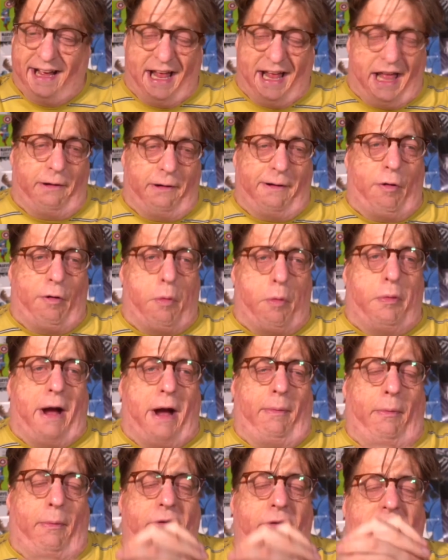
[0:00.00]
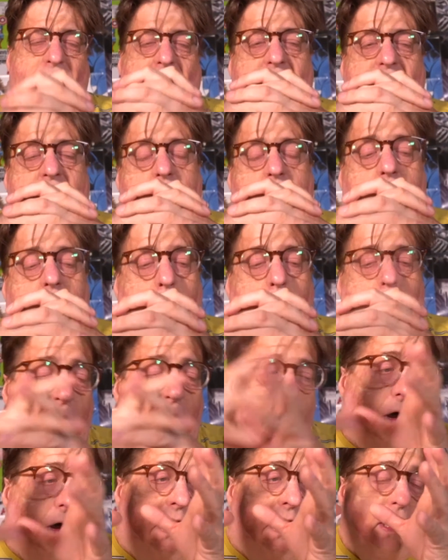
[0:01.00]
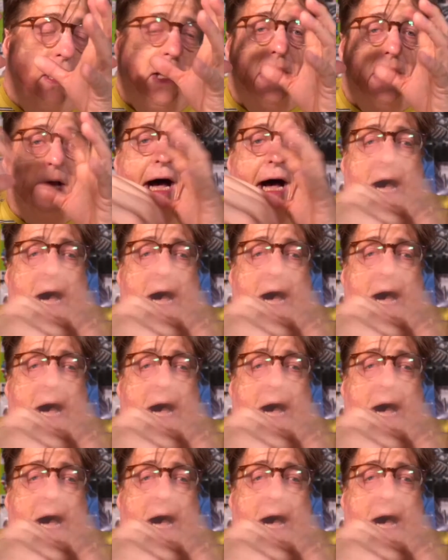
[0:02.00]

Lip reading: I don't have a problem with that either. Overall,